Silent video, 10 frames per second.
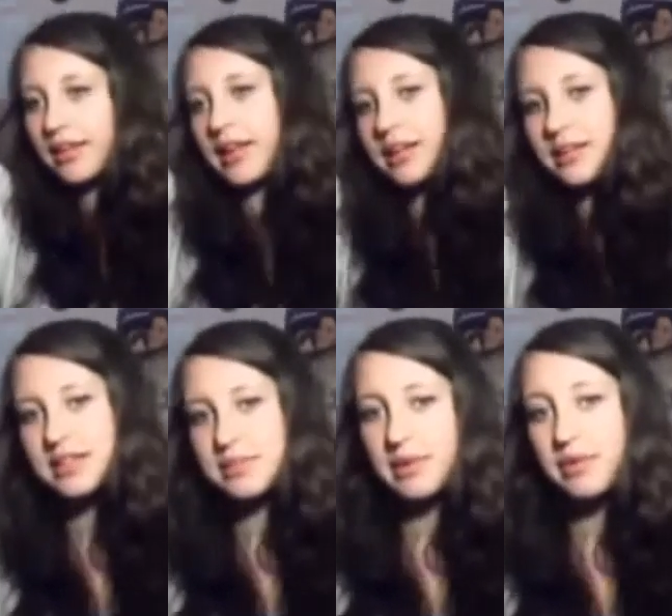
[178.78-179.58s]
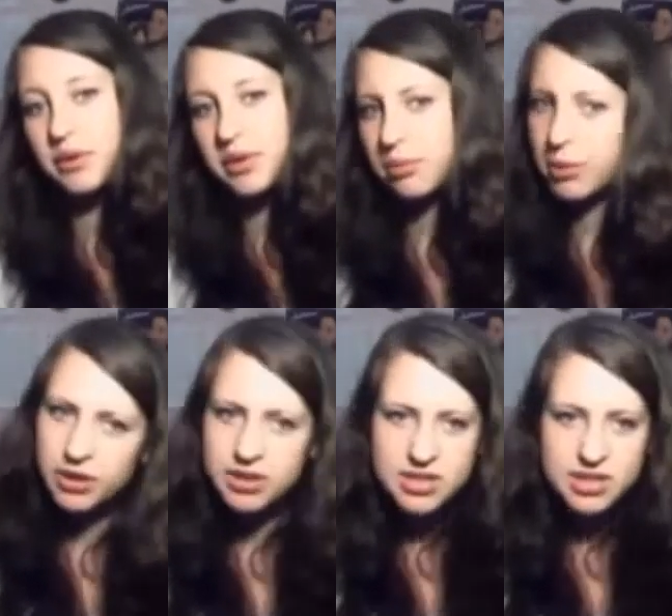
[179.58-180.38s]
That is my view on the
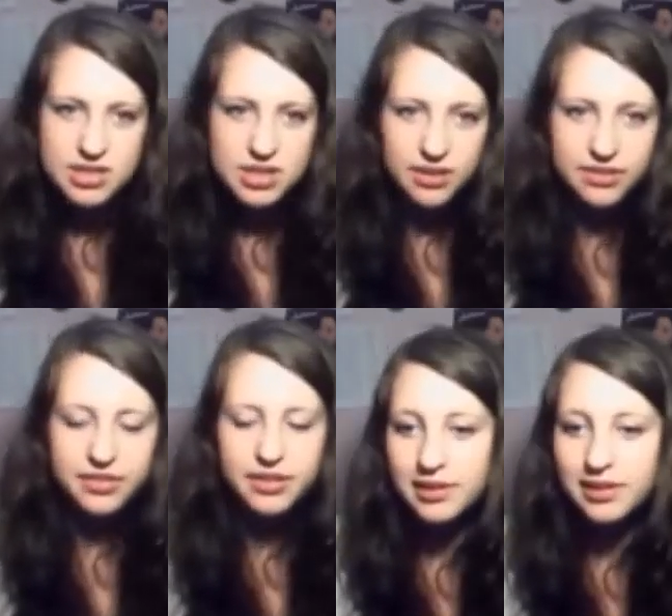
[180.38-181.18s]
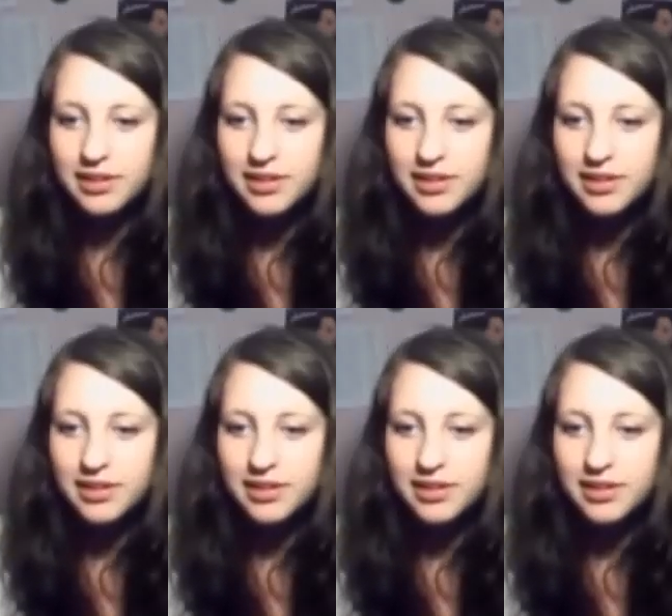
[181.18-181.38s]
books and stuff.